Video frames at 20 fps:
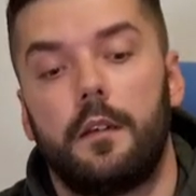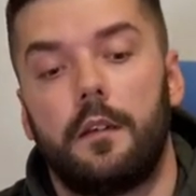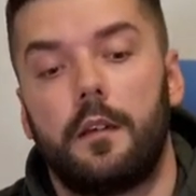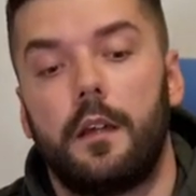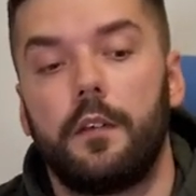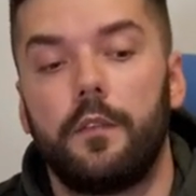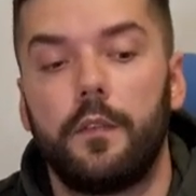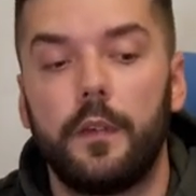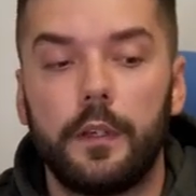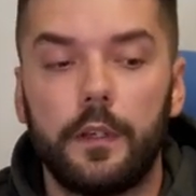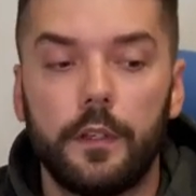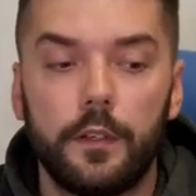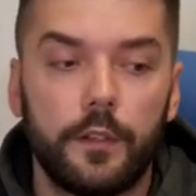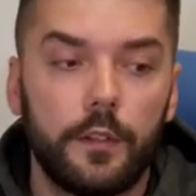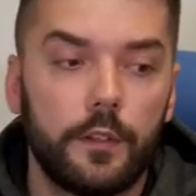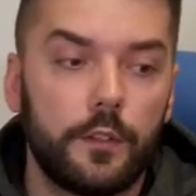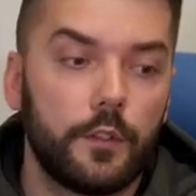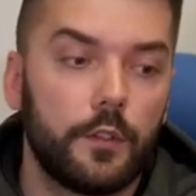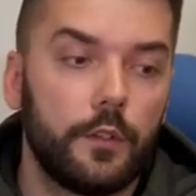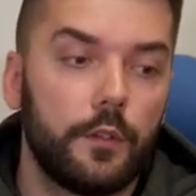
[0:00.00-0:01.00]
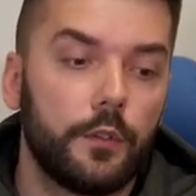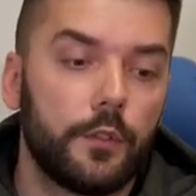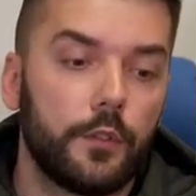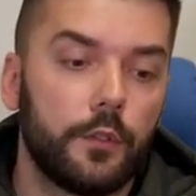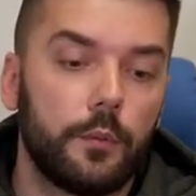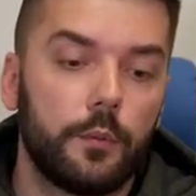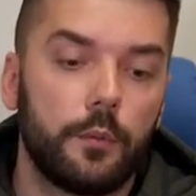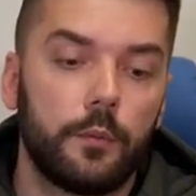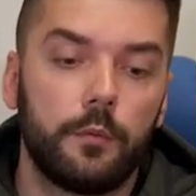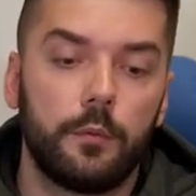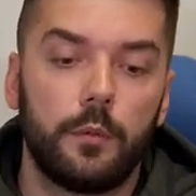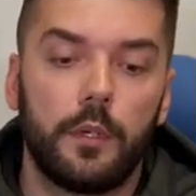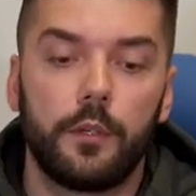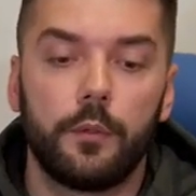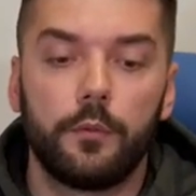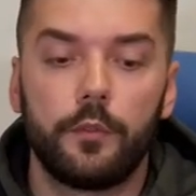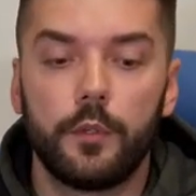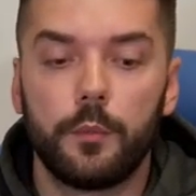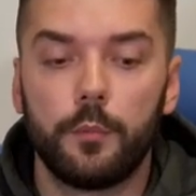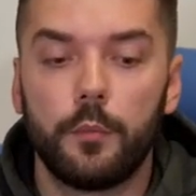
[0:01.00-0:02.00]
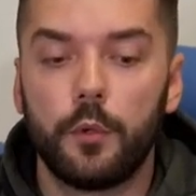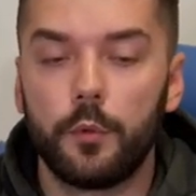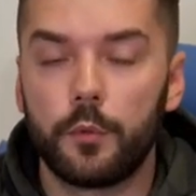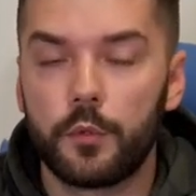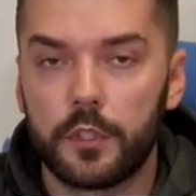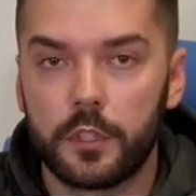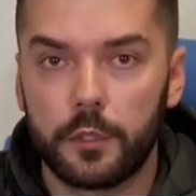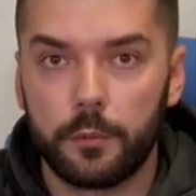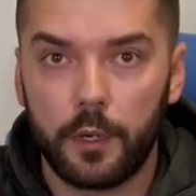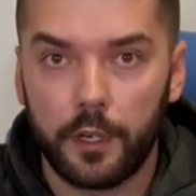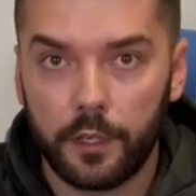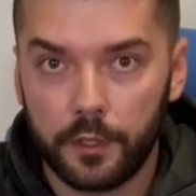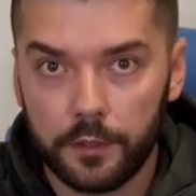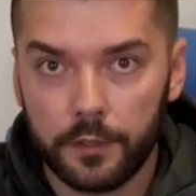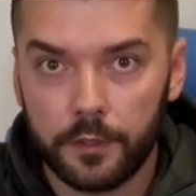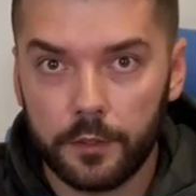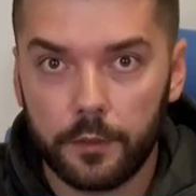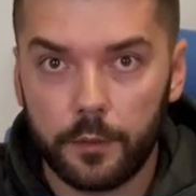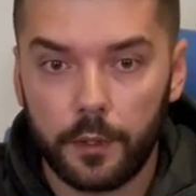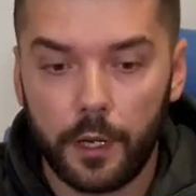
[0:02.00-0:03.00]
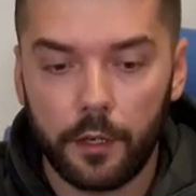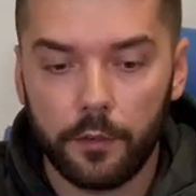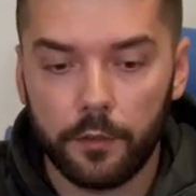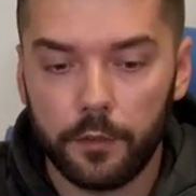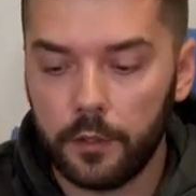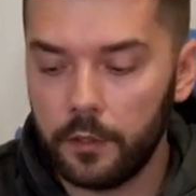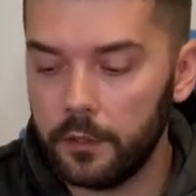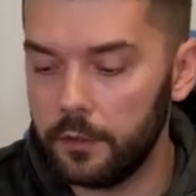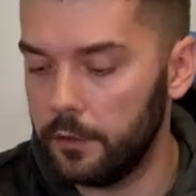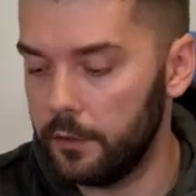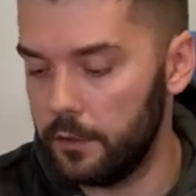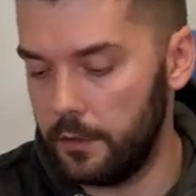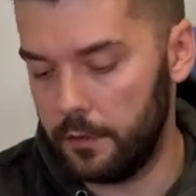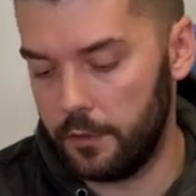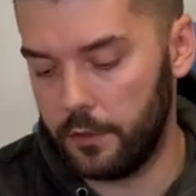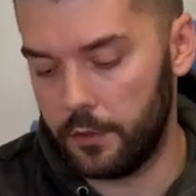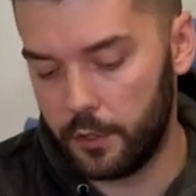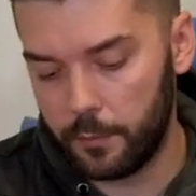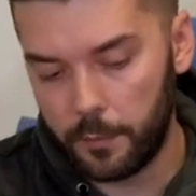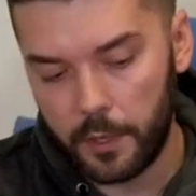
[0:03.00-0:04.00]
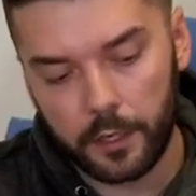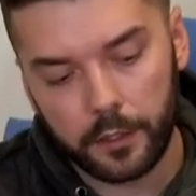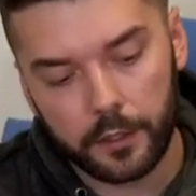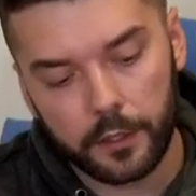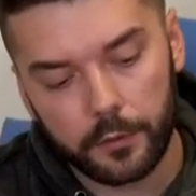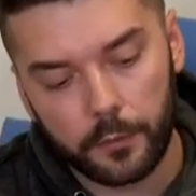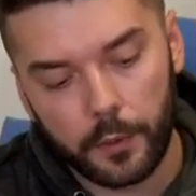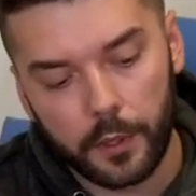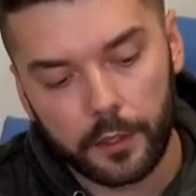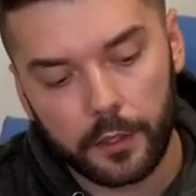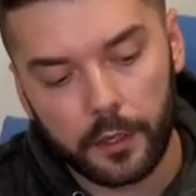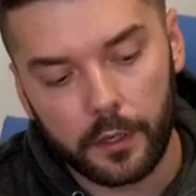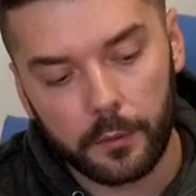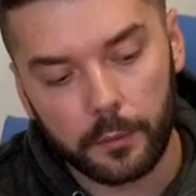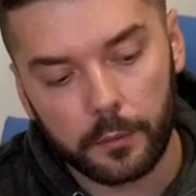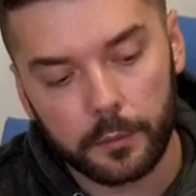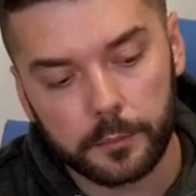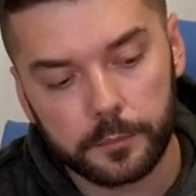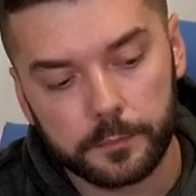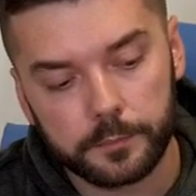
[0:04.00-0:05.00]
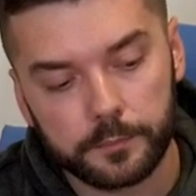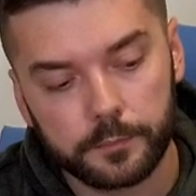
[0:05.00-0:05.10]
I think it is also one of the most quiet rifle on the market right now.